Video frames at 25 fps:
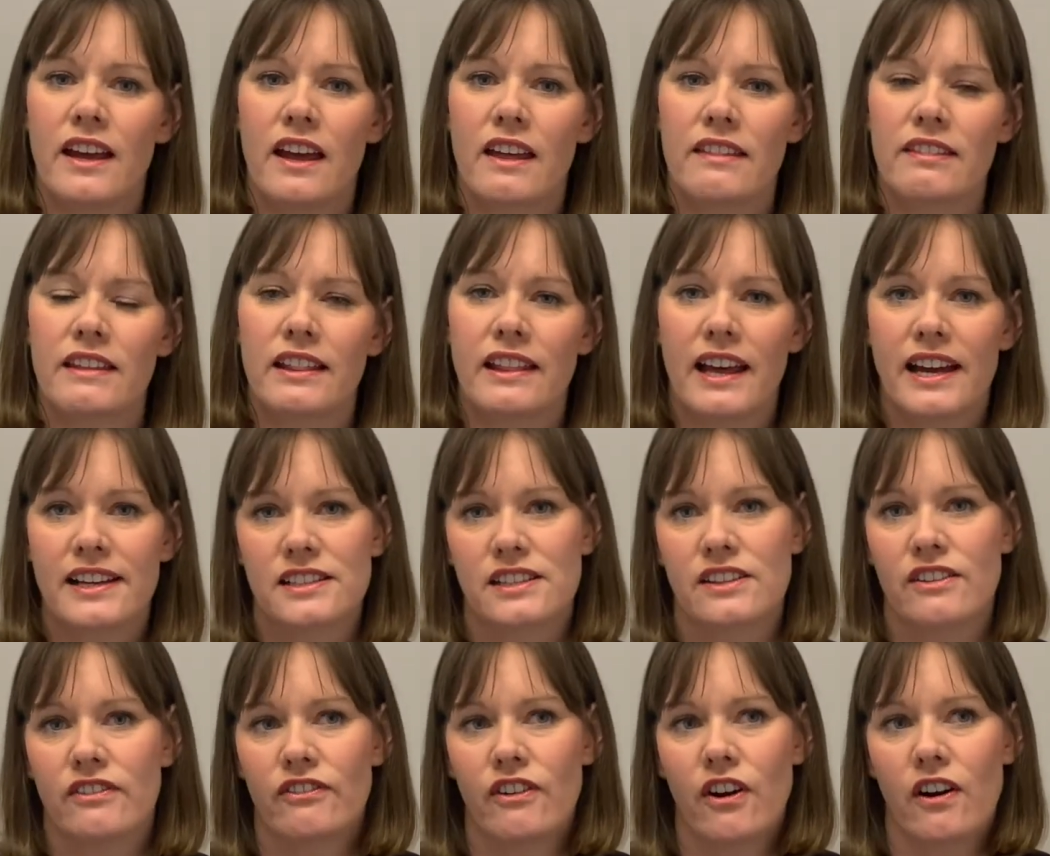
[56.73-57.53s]
They liked
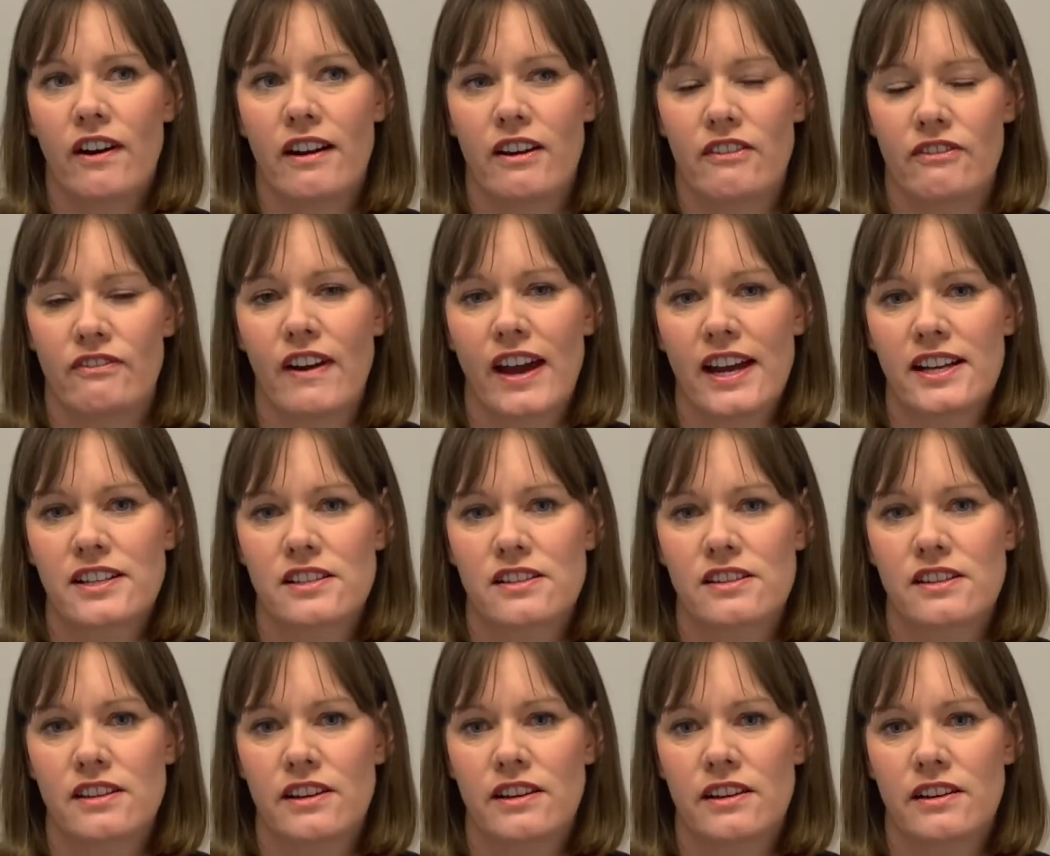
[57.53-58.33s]
the fact
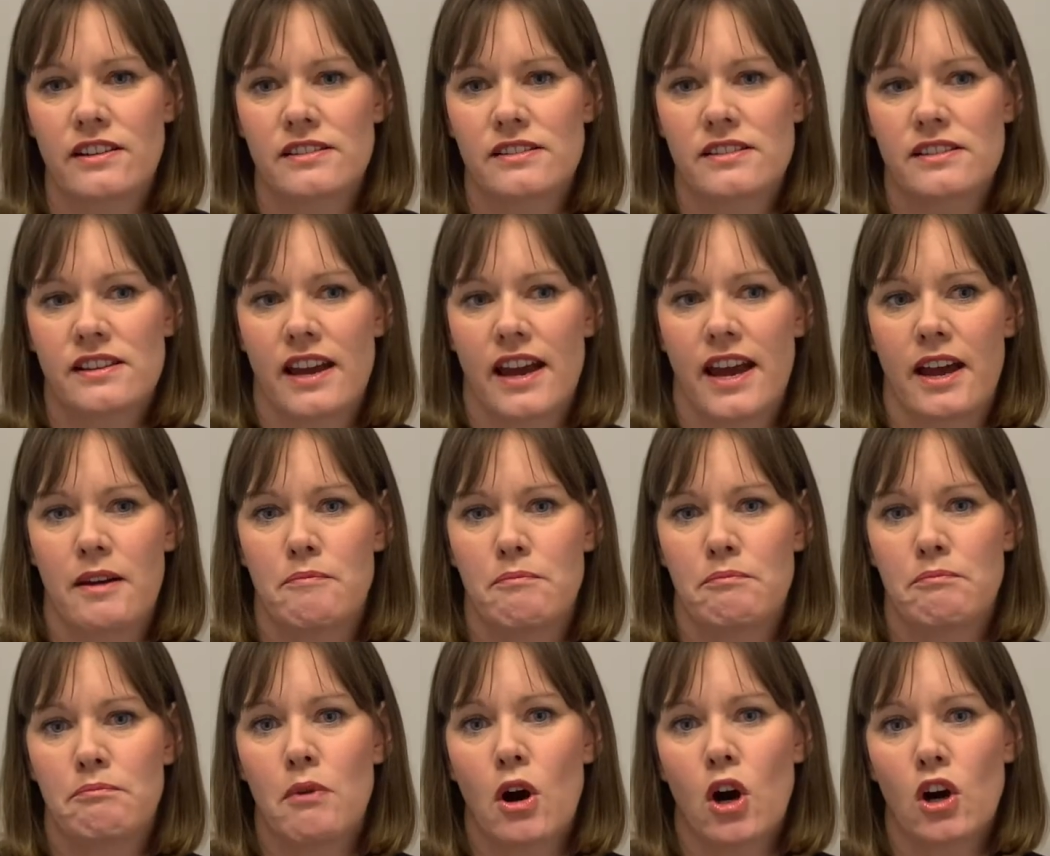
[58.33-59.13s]
that
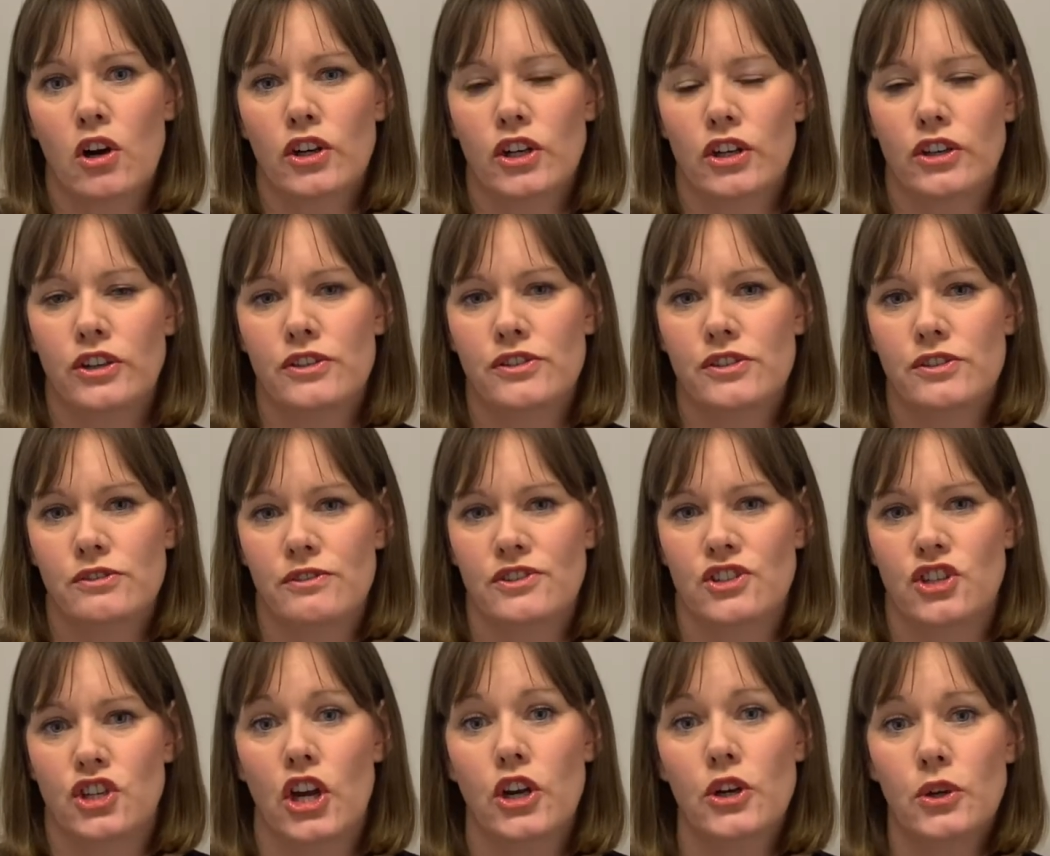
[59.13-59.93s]
Mark could
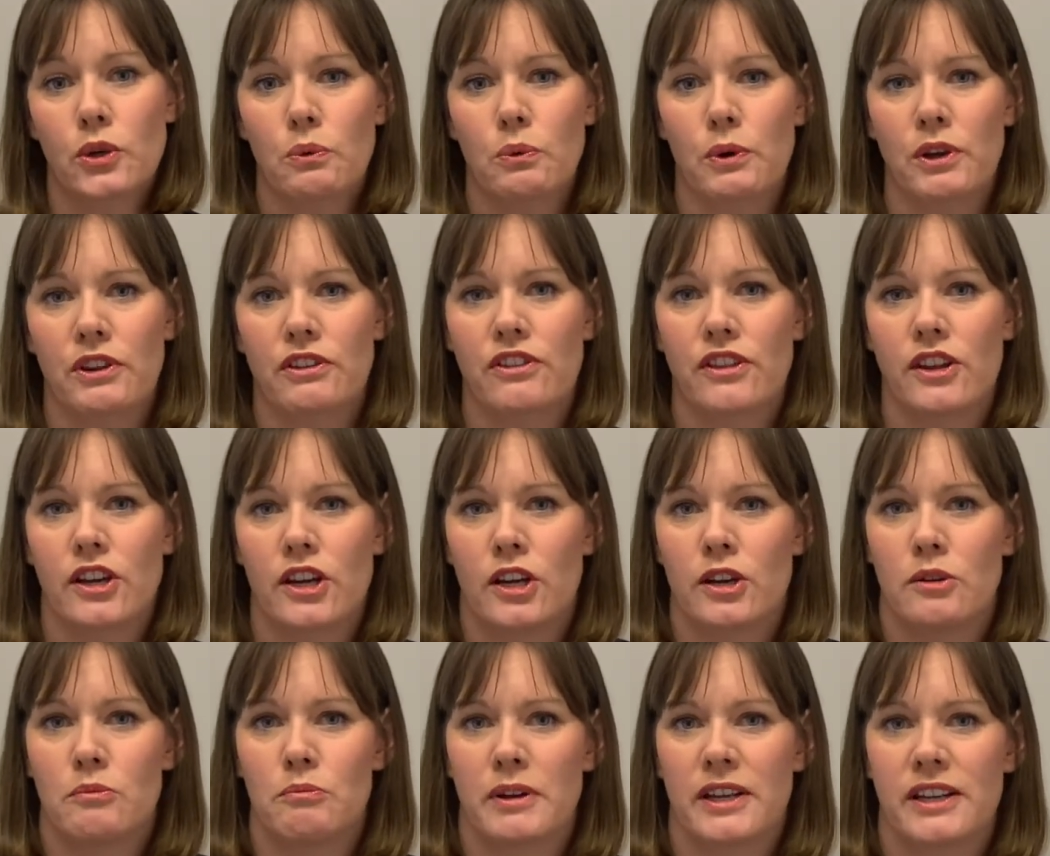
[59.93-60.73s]
joke with
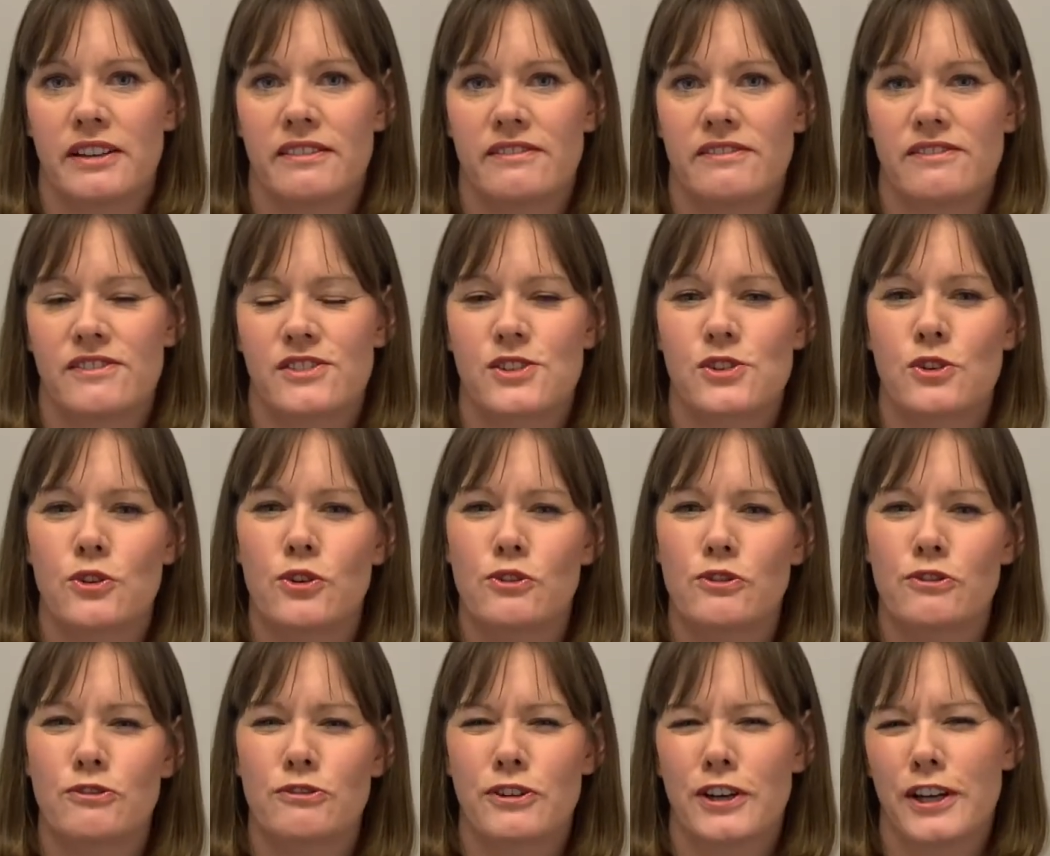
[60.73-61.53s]
them and
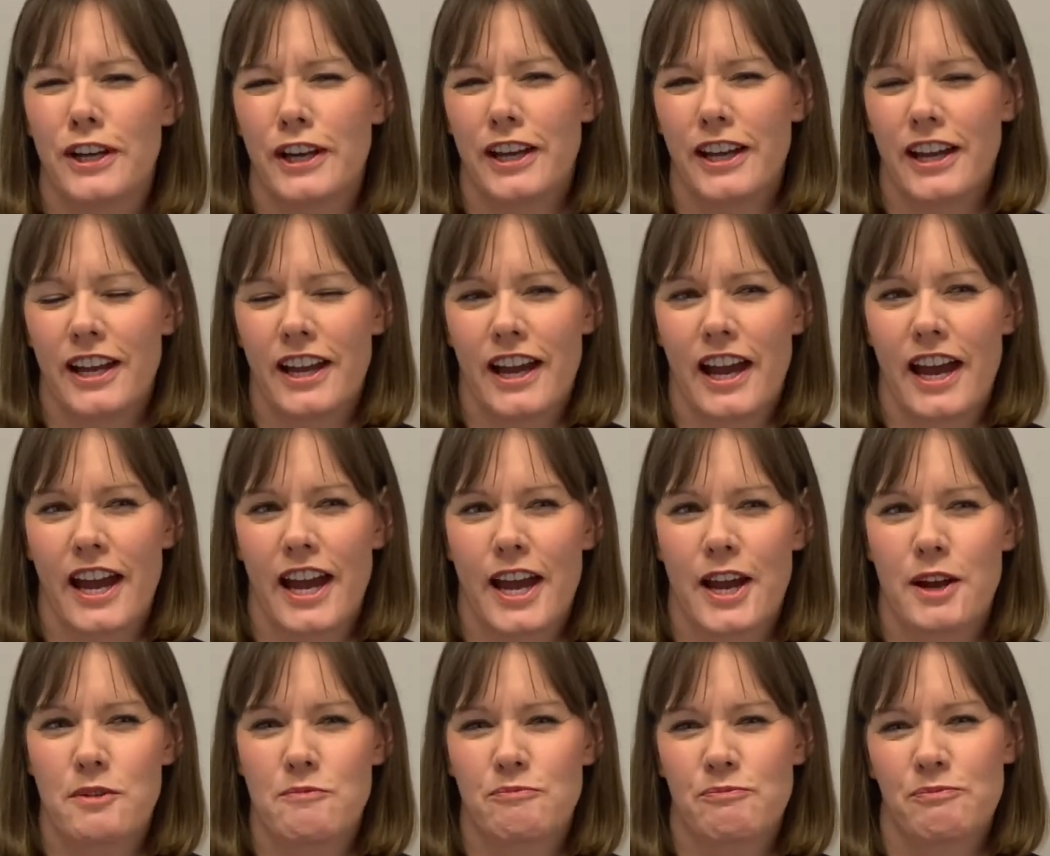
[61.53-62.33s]
sort
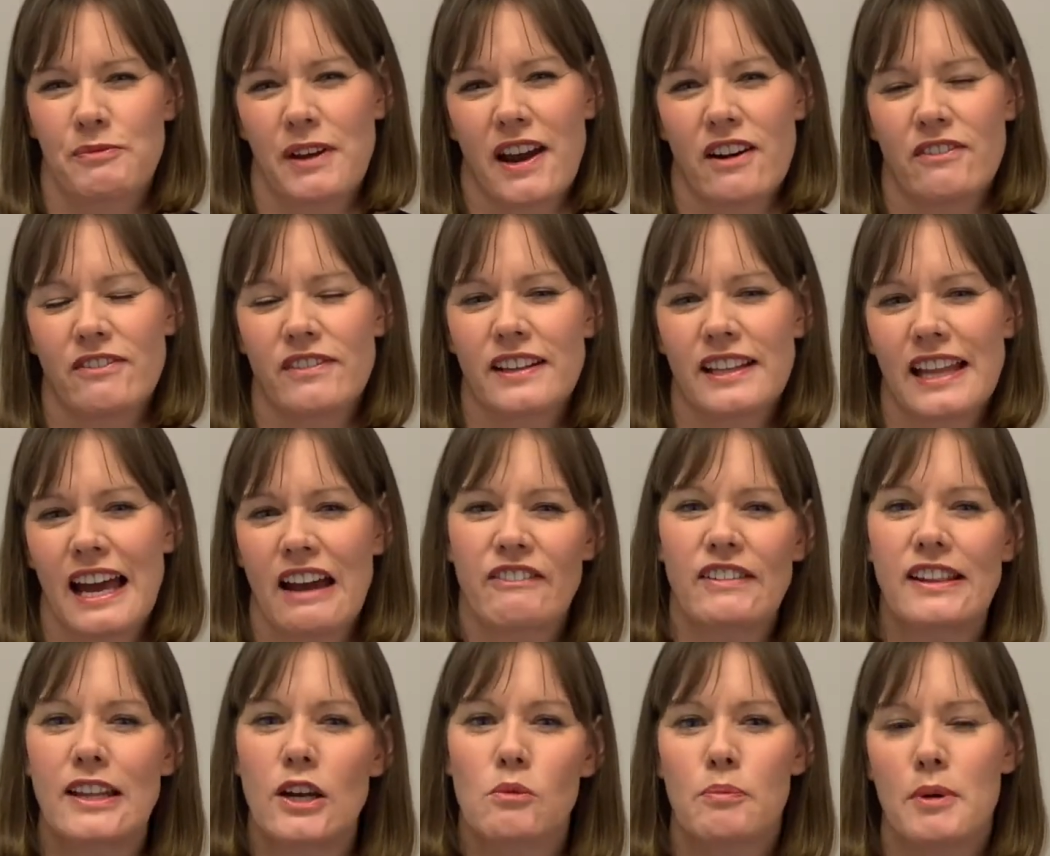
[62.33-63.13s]
of have a
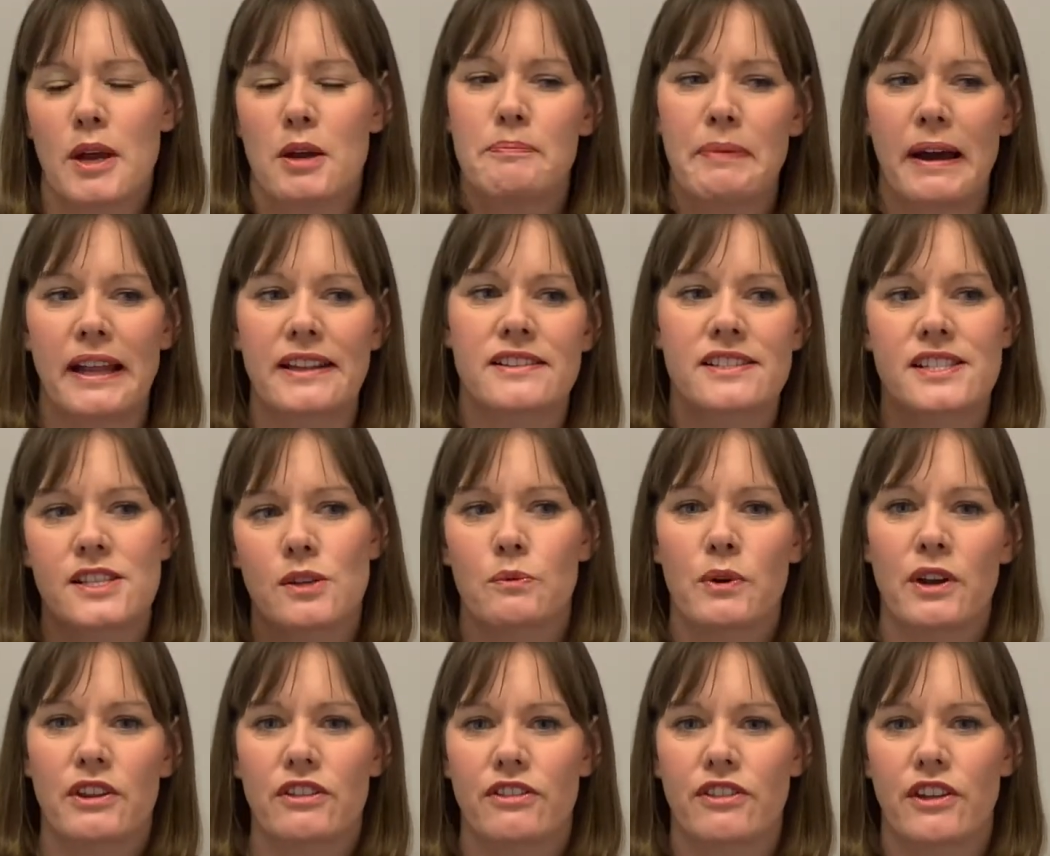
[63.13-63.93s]
little bit of banter
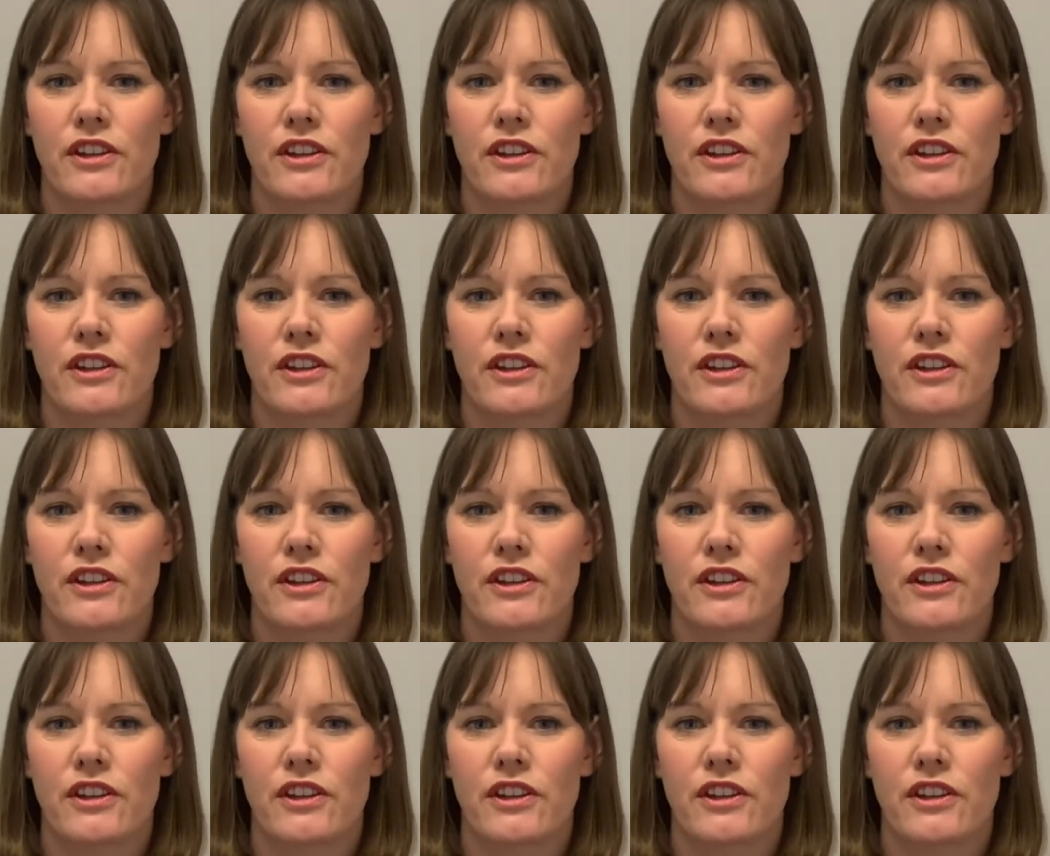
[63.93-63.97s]
with